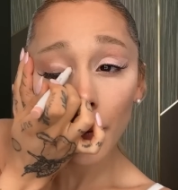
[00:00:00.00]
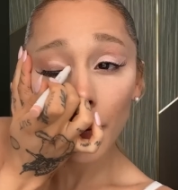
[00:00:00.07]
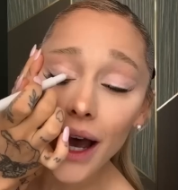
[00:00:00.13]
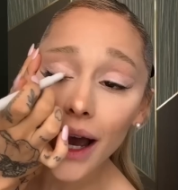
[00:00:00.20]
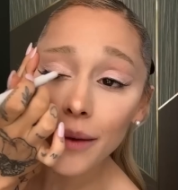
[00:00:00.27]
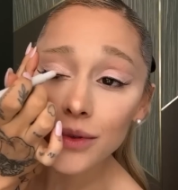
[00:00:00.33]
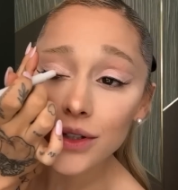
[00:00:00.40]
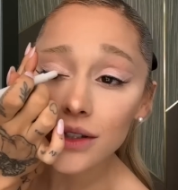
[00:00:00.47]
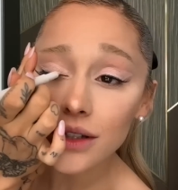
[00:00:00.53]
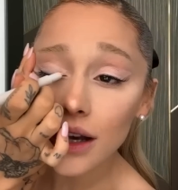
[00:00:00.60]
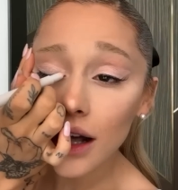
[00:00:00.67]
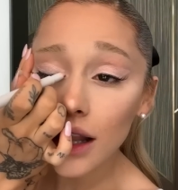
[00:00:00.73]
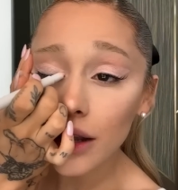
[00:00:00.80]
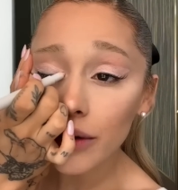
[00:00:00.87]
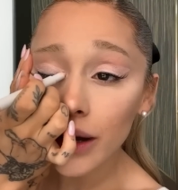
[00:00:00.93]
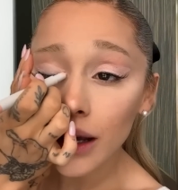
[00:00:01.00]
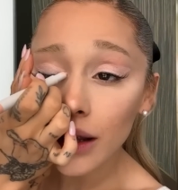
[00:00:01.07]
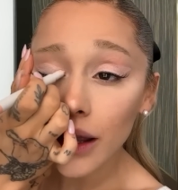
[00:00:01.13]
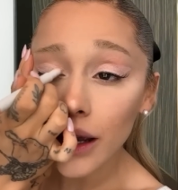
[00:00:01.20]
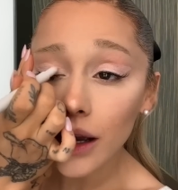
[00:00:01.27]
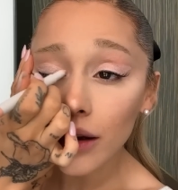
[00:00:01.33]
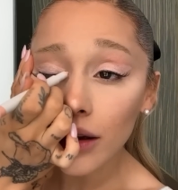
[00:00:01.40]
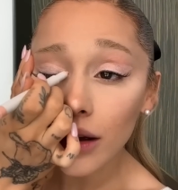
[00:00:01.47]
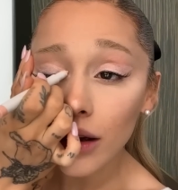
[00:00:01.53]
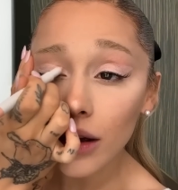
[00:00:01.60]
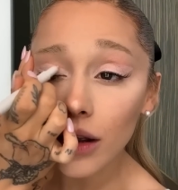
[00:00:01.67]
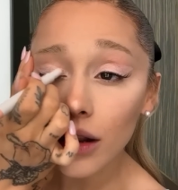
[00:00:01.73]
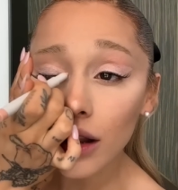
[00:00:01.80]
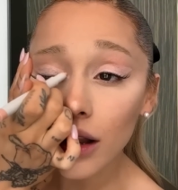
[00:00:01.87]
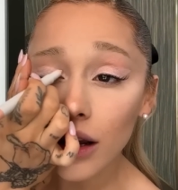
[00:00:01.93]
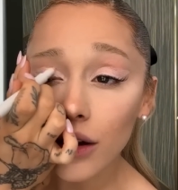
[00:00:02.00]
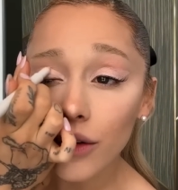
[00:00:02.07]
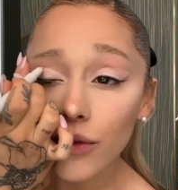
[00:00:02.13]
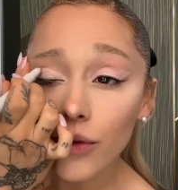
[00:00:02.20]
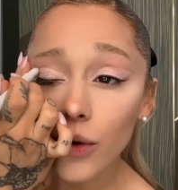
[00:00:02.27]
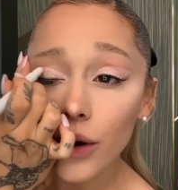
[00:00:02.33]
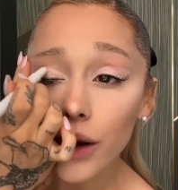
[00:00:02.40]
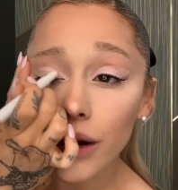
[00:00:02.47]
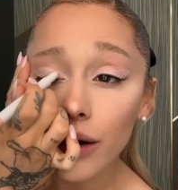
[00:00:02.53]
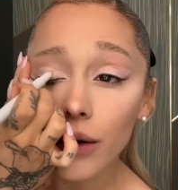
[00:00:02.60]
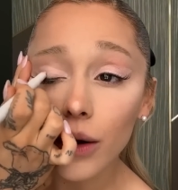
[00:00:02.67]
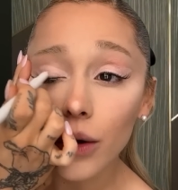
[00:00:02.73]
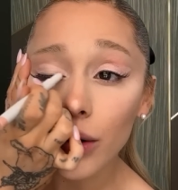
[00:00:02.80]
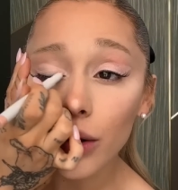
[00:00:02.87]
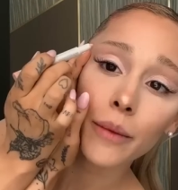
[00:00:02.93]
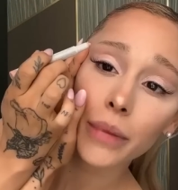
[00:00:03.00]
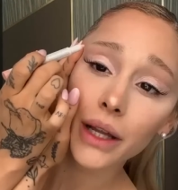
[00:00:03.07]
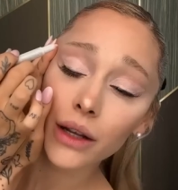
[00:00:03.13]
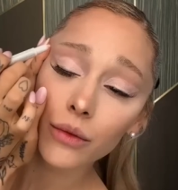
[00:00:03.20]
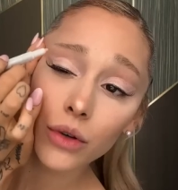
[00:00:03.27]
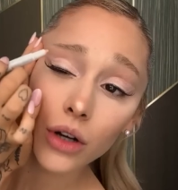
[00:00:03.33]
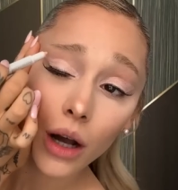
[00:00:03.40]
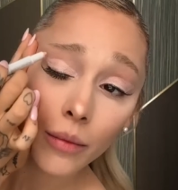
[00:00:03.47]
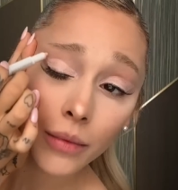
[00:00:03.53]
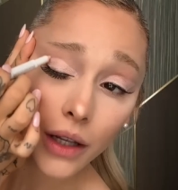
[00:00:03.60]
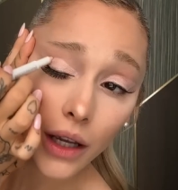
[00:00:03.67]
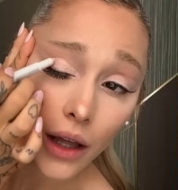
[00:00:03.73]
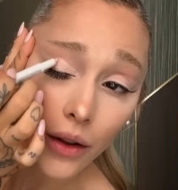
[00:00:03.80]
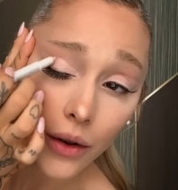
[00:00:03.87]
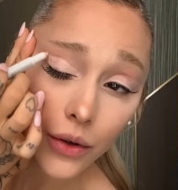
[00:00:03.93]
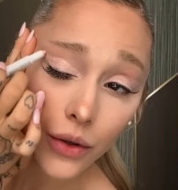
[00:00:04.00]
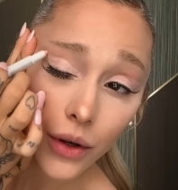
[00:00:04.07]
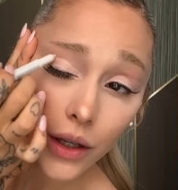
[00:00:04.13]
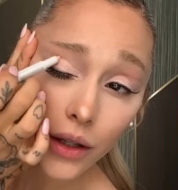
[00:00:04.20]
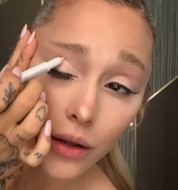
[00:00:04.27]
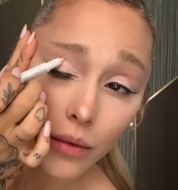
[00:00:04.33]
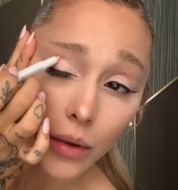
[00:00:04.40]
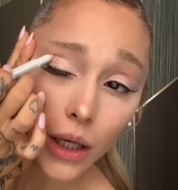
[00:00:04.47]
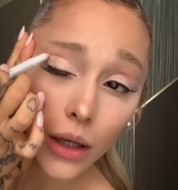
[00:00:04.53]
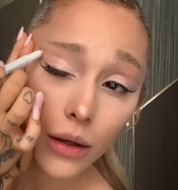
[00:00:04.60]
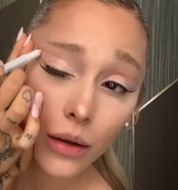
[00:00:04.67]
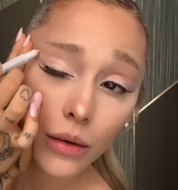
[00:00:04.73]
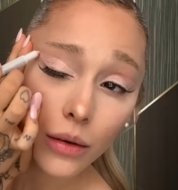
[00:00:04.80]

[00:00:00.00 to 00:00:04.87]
I'm just coloring like a 4-year-old, but it will come together, trust me.